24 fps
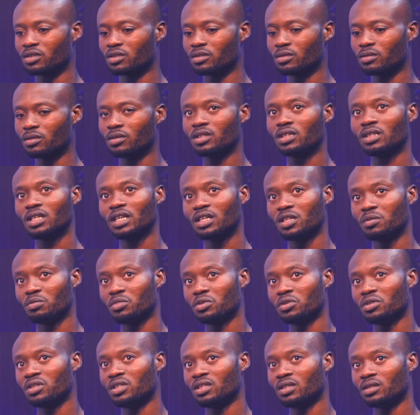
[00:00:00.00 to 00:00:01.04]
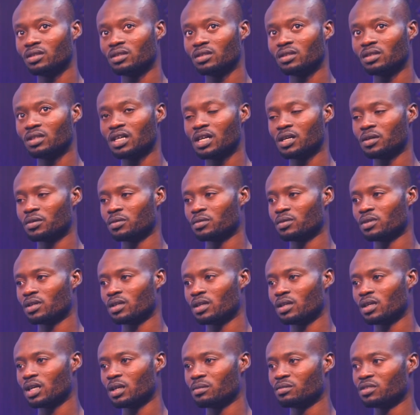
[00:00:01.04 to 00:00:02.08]
looking at the building now,
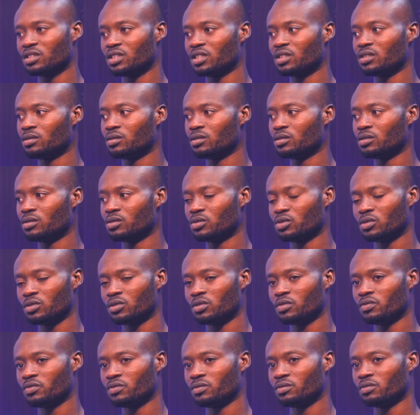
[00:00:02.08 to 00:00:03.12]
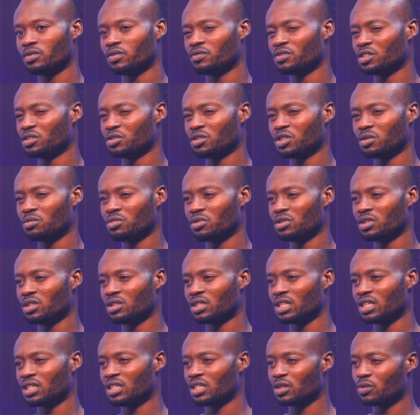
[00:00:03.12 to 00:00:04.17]
I'm seeing 2 15-story building
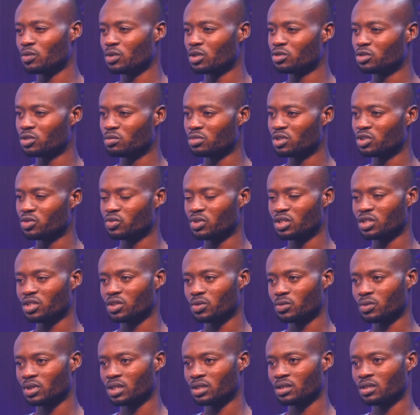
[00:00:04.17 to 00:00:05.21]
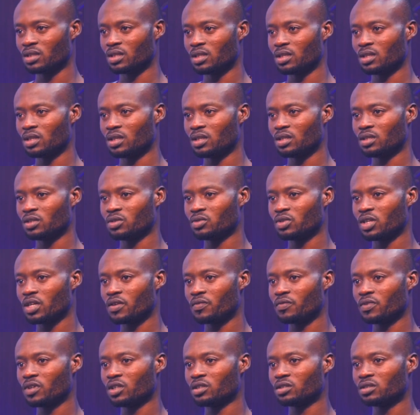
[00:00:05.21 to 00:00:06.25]
and then one to be 21. So I
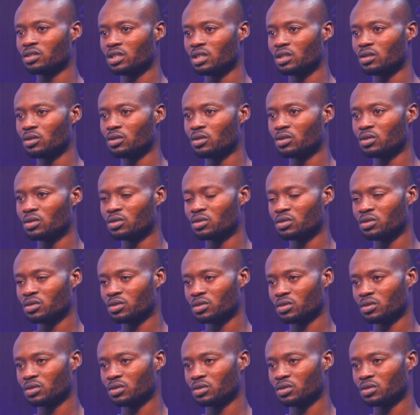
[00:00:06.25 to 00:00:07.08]
felt the load,